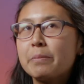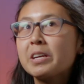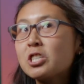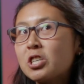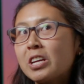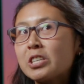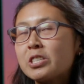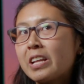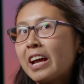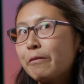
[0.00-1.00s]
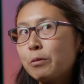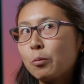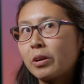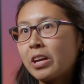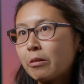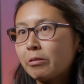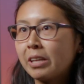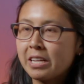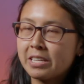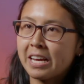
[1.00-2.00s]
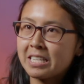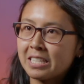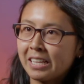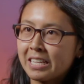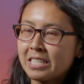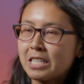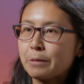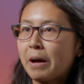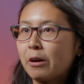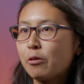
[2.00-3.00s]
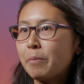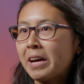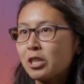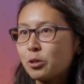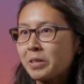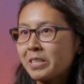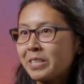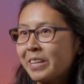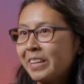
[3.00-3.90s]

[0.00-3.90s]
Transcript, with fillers: The biggest challenge that I've been working on related to S L S is powder management.